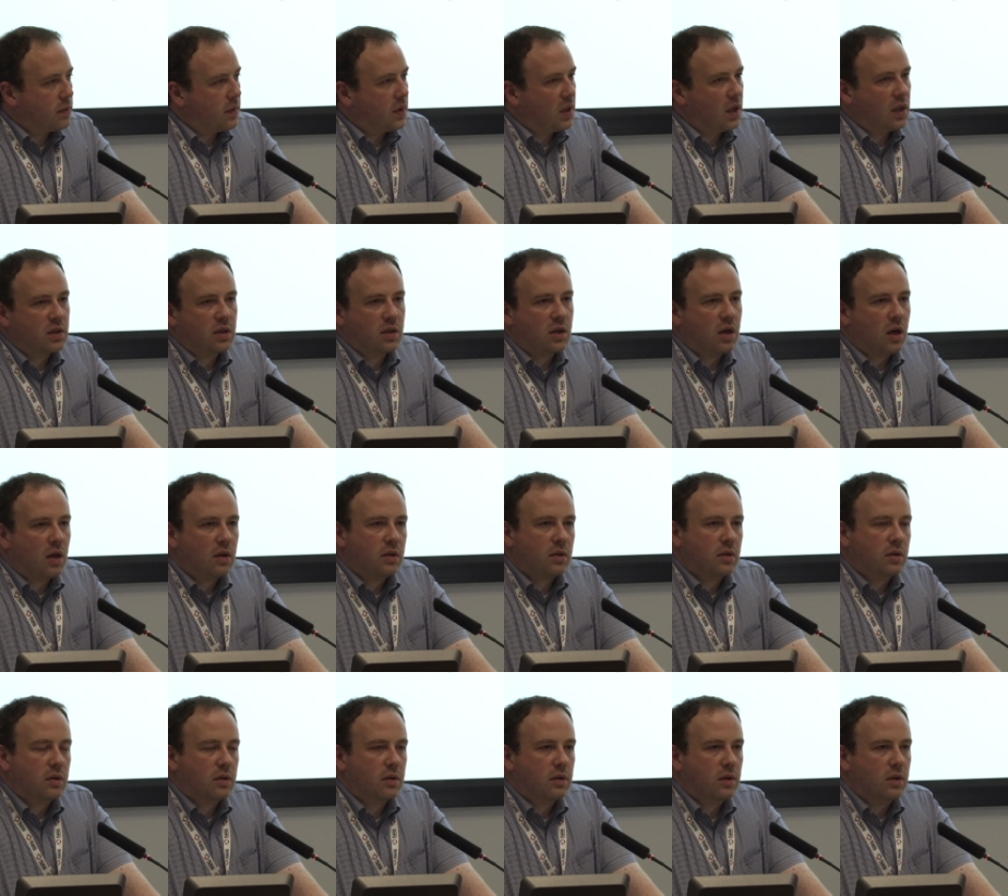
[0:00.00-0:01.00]
it's
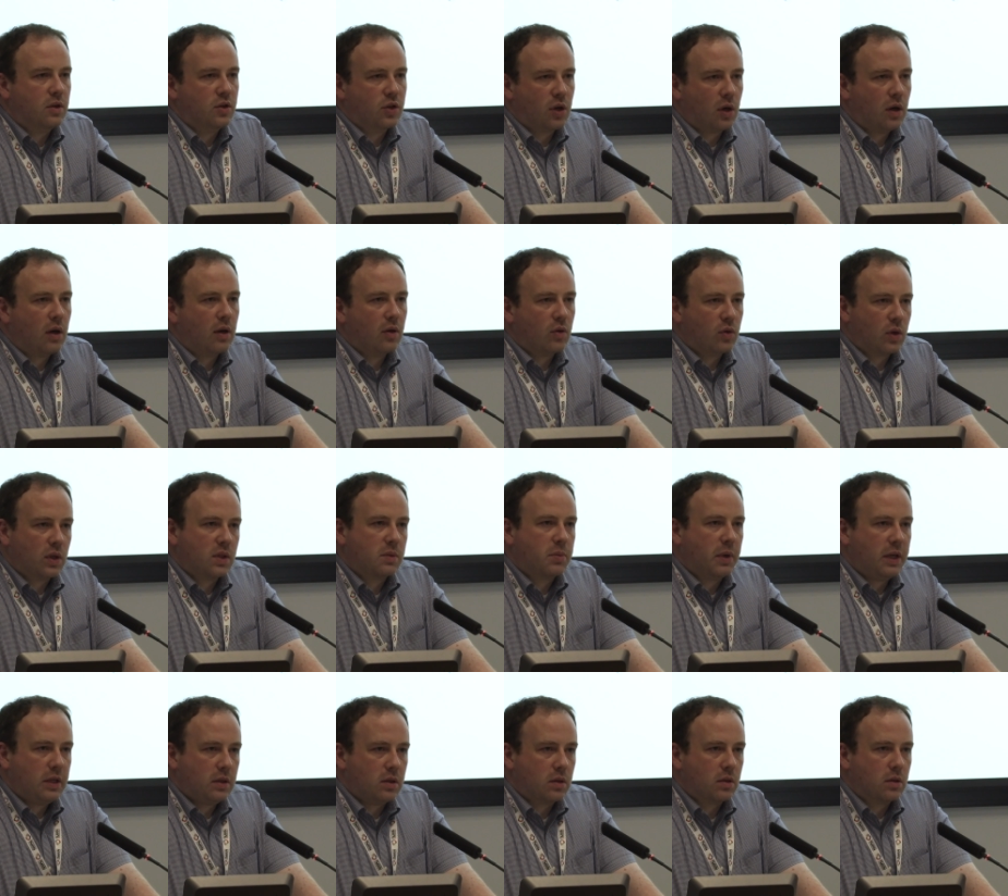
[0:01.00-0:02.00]
not entirely
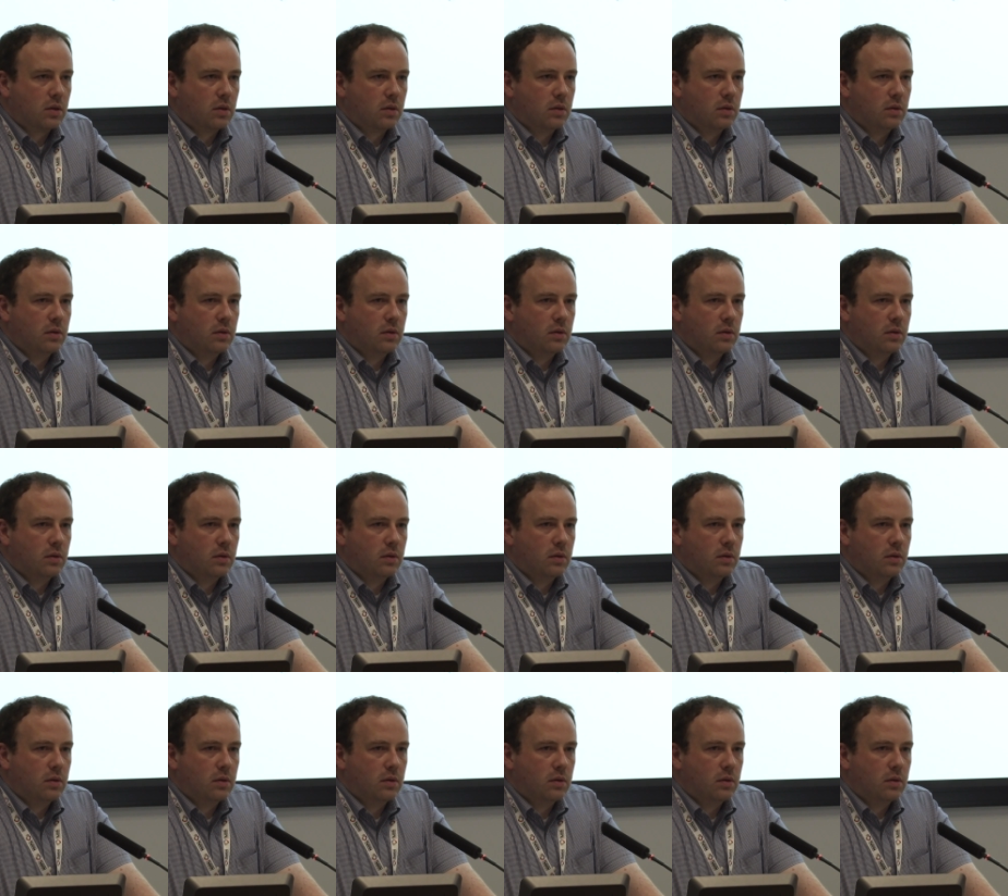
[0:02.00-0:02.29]
unexpected.